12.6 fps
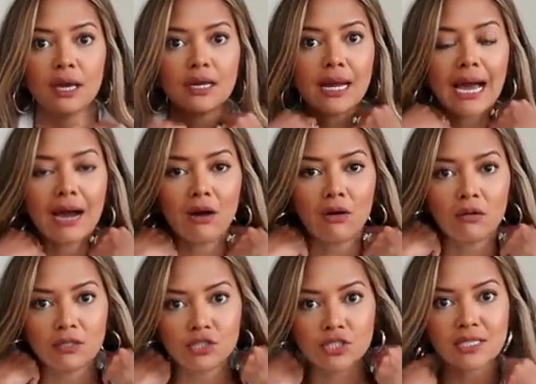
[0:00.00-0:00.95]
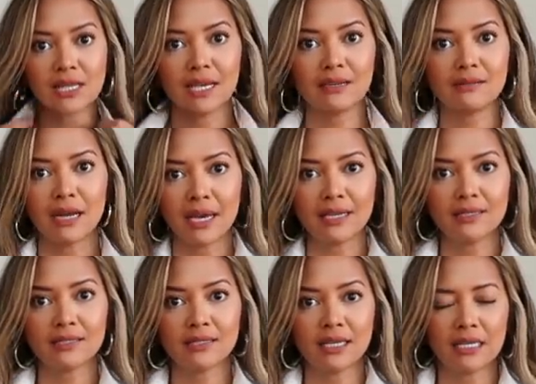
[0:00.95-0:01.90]
and how just like
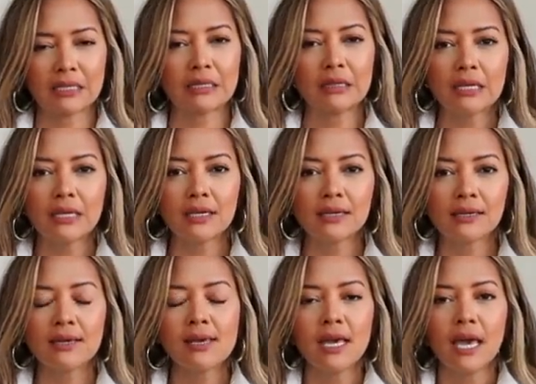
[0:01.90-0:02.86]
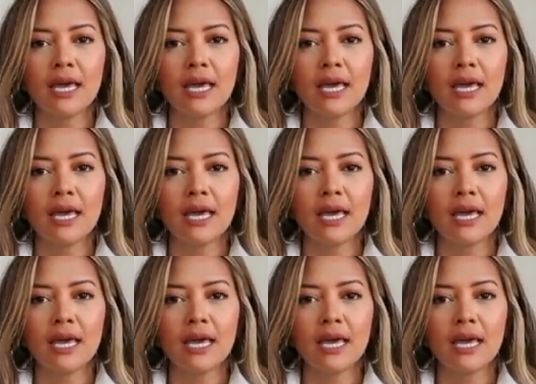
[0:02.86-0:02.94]
nice and clean